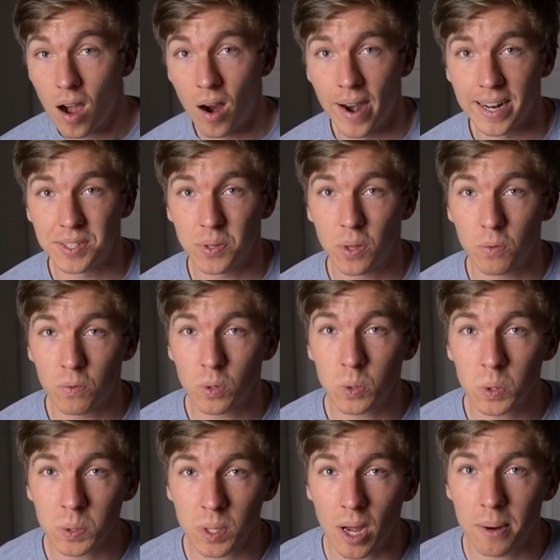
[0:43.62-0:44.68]
All right, so the
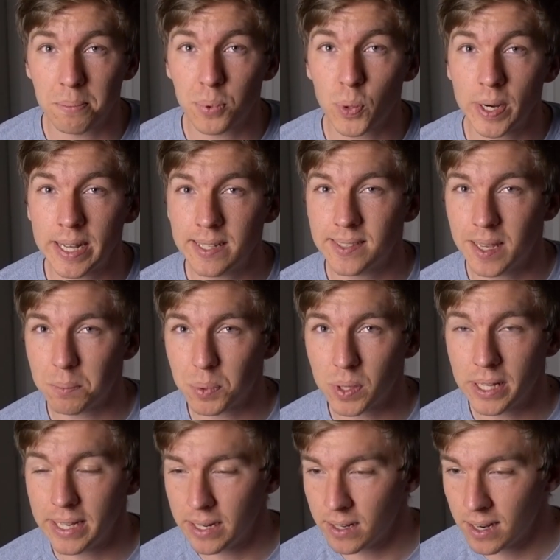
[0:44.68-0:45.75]
rules are pretty simple
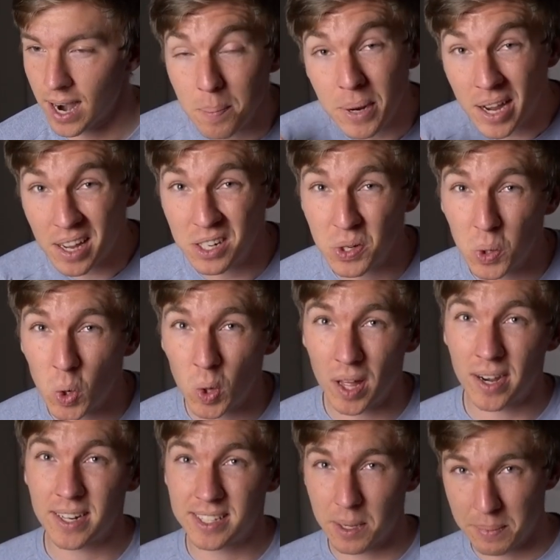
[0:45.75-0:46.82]
here. I'm not gonna do a whole lot
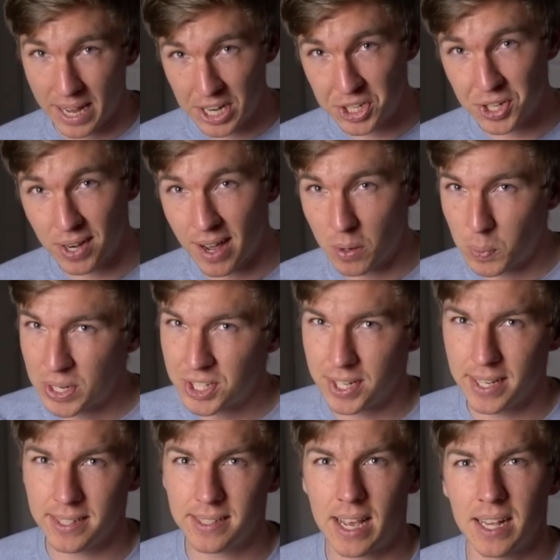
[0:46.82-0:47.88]
of dissemination on which
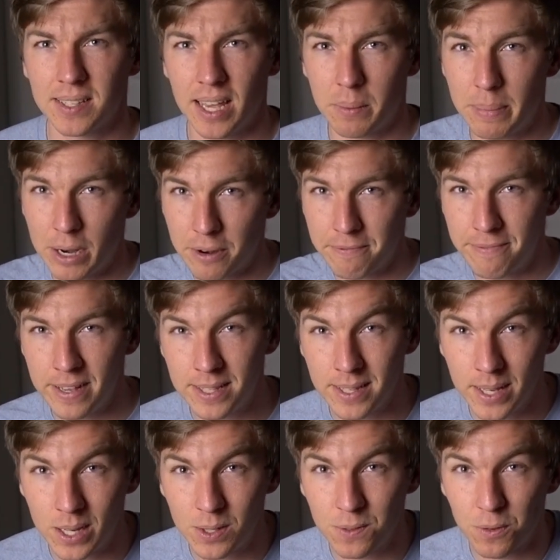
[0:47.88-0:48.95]
disc has like better
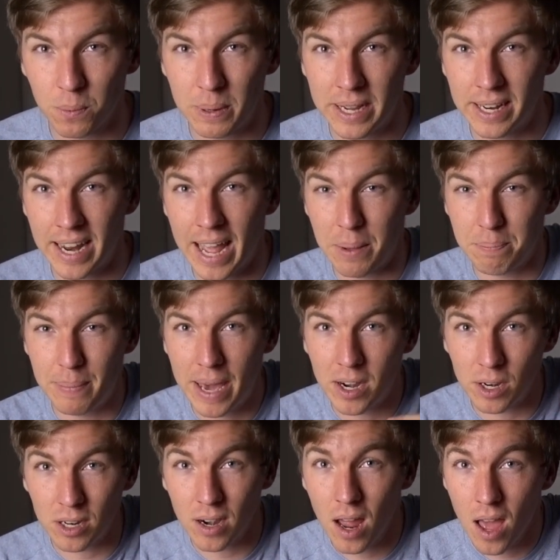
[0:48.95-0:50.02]
physics for being a
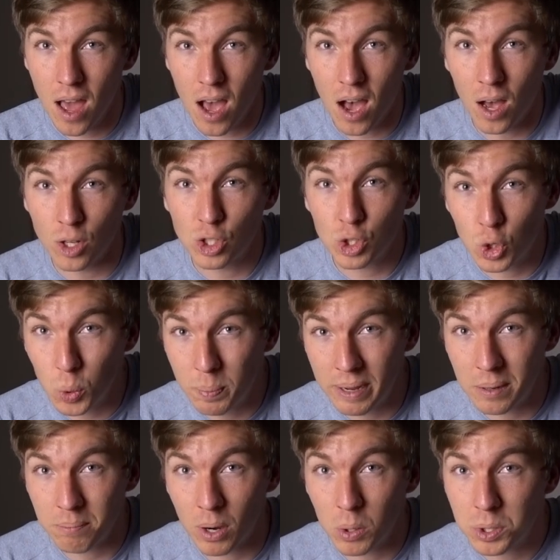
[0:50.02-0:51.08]
better
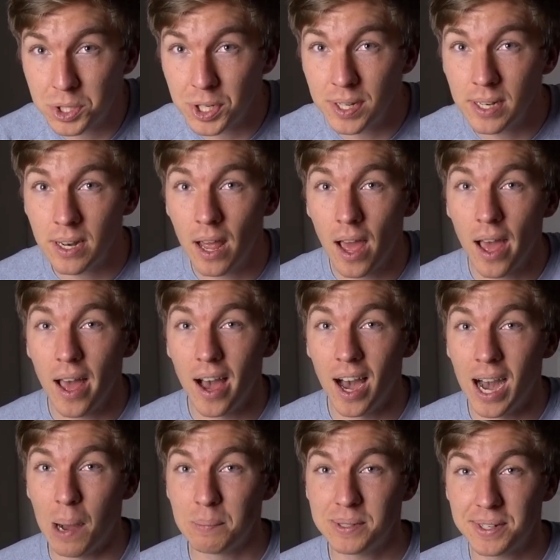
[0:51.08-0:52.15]
scooping motion.
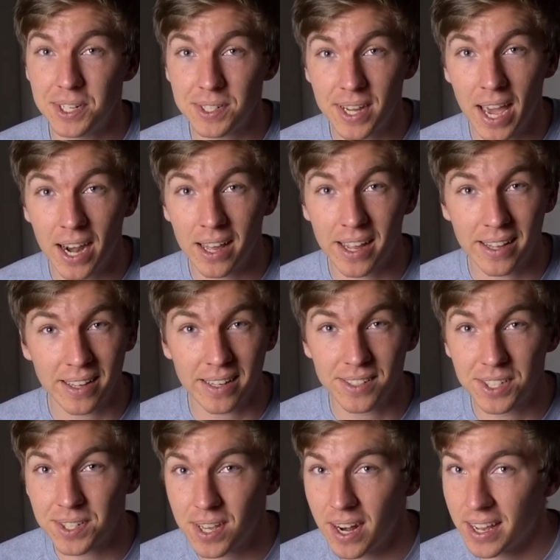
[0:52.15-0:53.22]
Just kind
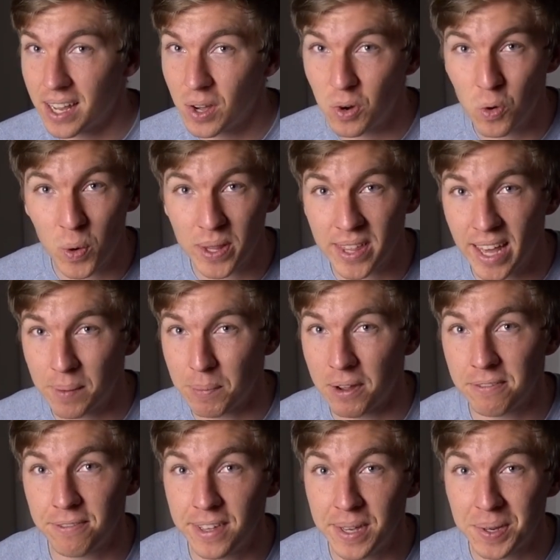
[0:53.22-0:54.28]
of go with like my
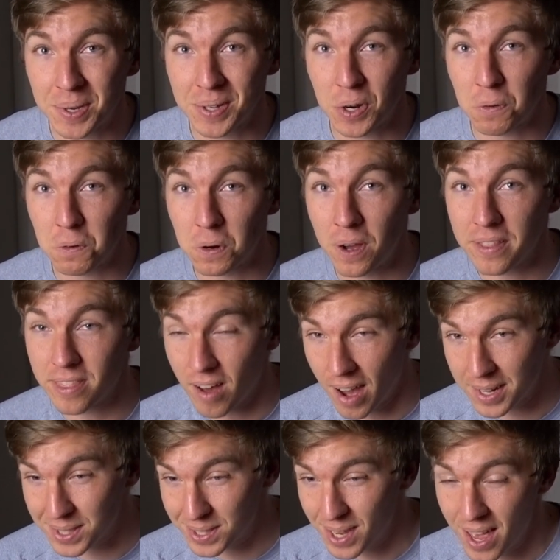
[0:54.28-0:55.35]
feel and overall
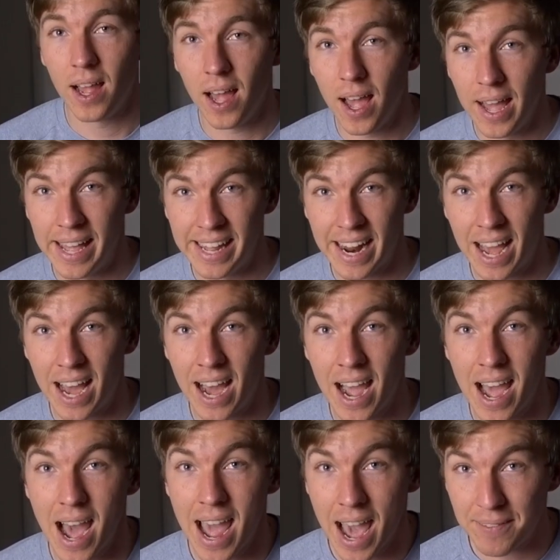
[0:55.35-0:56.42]
thoughts. And
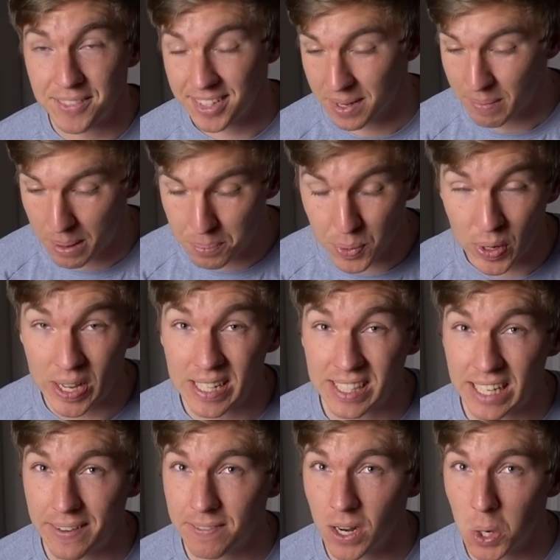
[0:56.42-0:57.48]
I have to say my
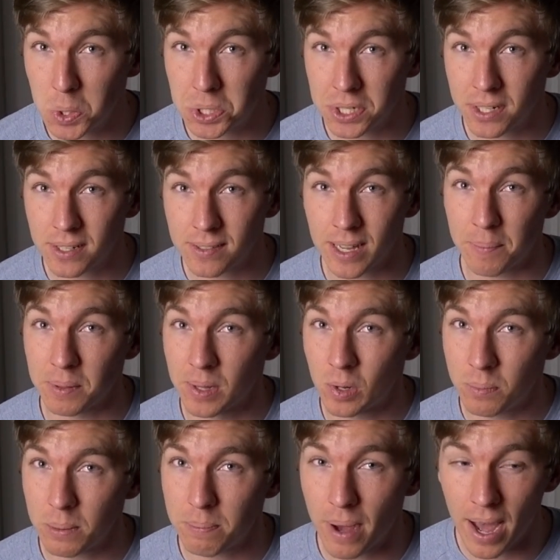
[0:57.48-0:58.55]
preconceived notions, I'm a little
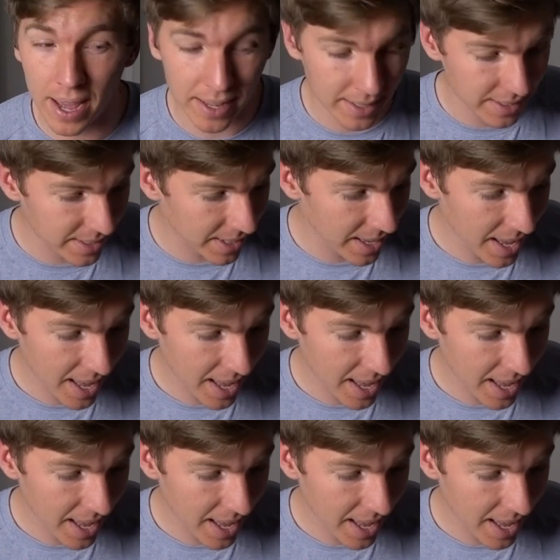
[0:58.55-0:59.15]
bit biased.